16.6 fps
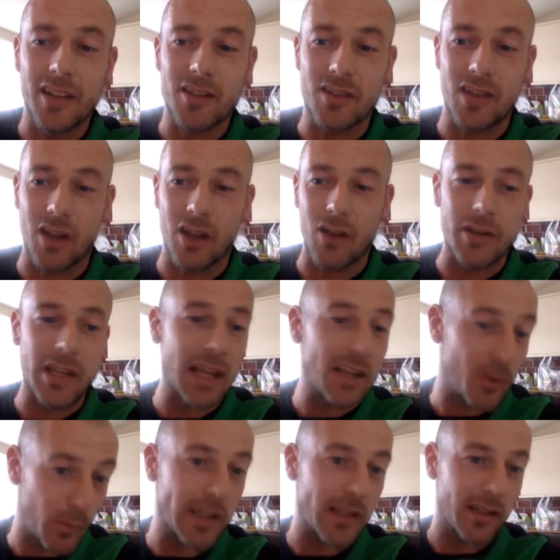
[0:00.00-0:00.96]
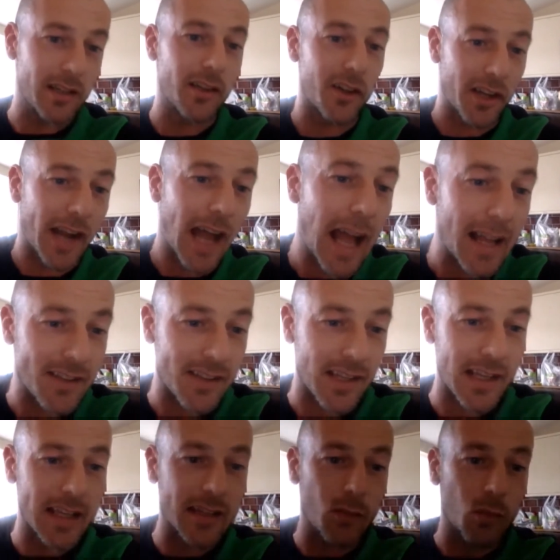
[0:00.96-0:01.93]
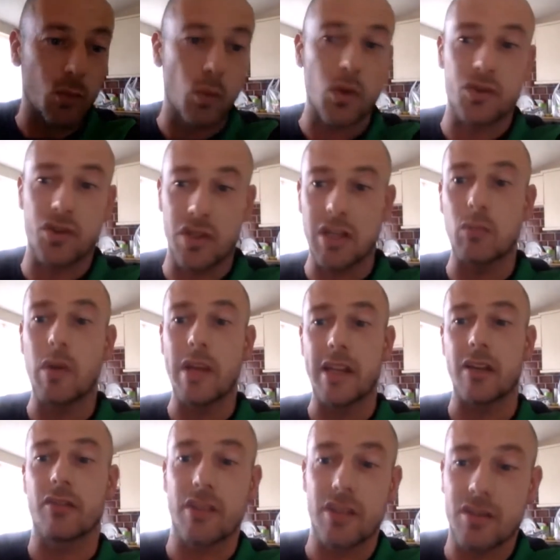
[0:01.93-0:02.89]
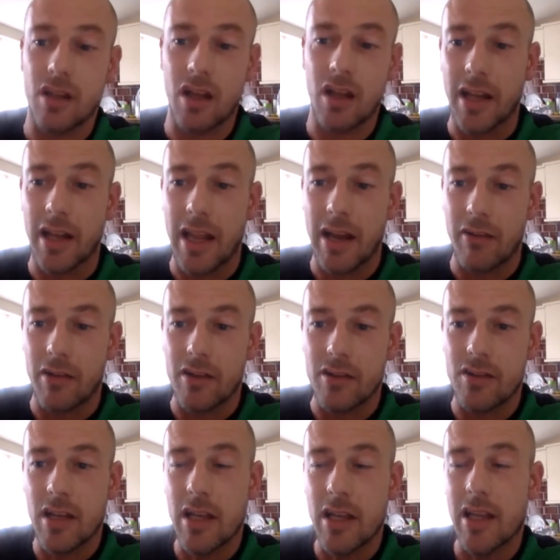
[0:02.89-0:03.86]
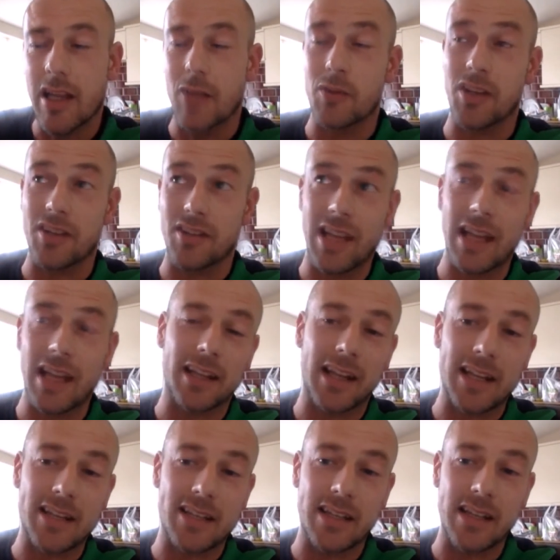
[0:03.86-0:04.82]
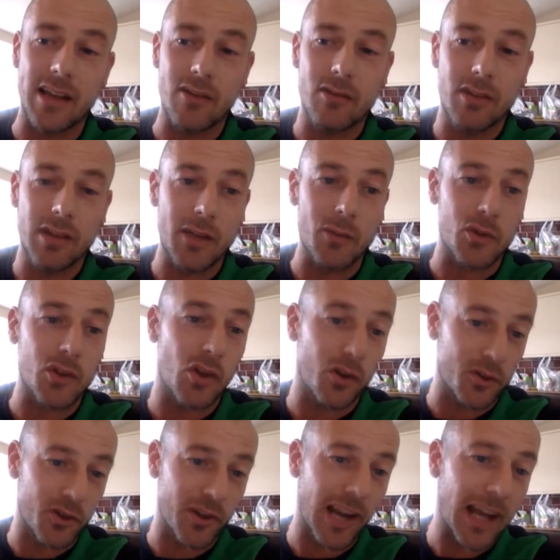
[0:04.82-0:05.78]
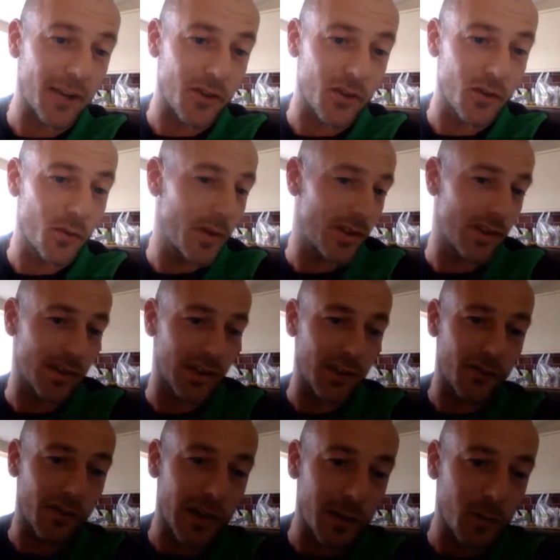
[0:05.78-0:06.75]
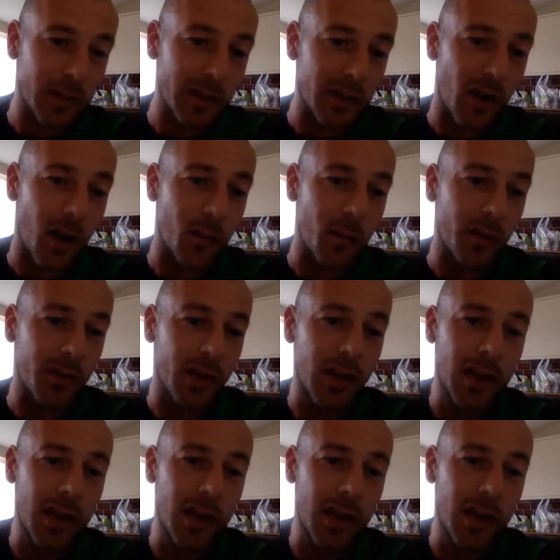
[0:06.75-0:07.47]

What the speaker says: So yes, we can look at that and say, was she weaker in certain areas? It was her second ACL. It was contralateral, which is incredibly common.